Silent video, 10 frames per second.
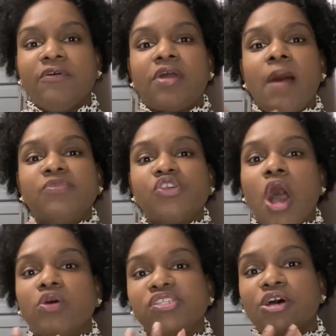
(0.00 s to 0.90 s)
comes
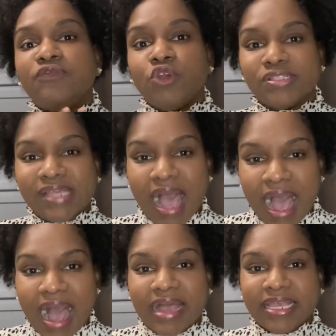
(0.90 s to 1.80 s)
out of your
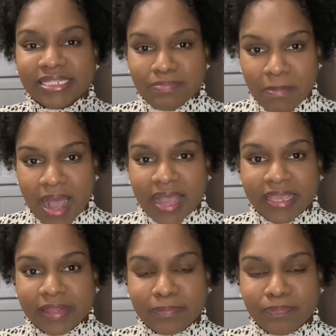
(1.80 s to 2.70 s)
target
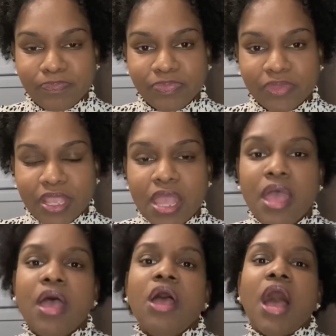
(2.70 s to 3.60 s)
market.
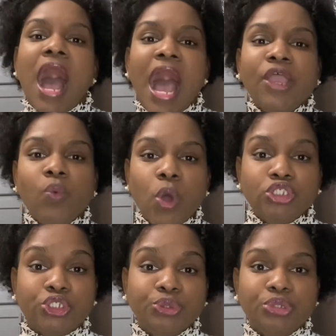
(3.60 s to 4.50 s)
I
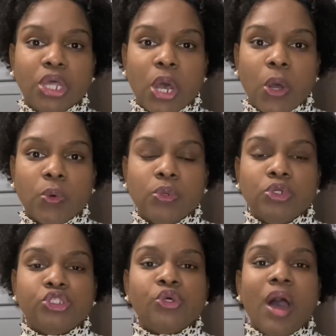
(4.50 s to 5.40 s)
want you now
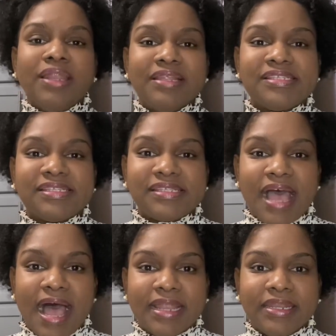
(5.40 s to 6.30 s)
to
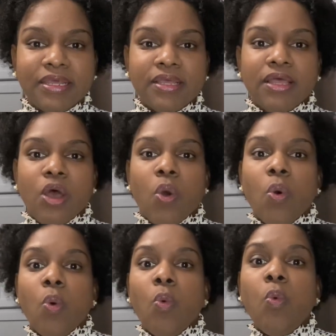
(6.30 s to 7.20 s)
understand
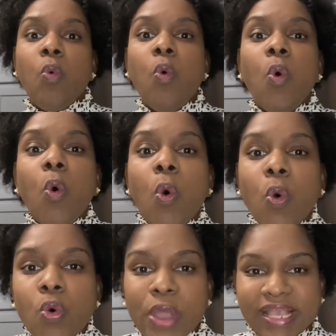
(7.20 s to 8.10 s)

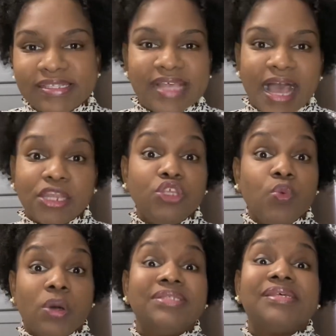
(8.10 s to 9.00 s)
who exactly you
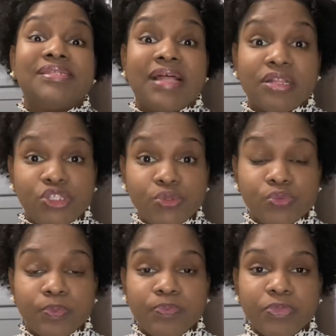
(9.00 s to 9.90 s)
want to sell to.
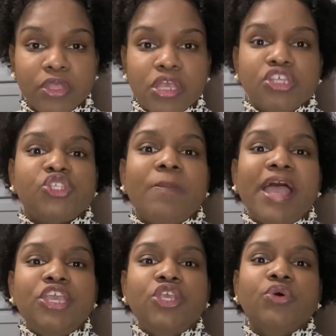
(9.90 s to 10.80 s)
So by
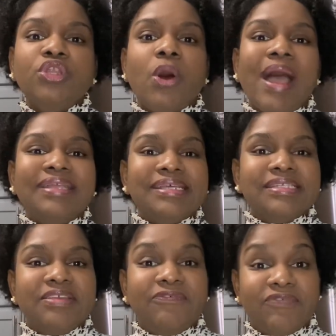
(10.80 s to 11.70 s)
you now
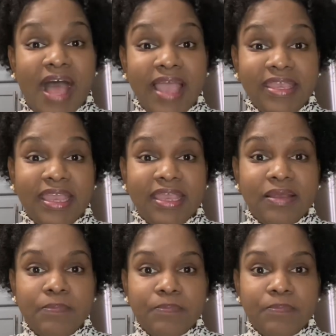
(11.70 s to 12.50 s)
identifying,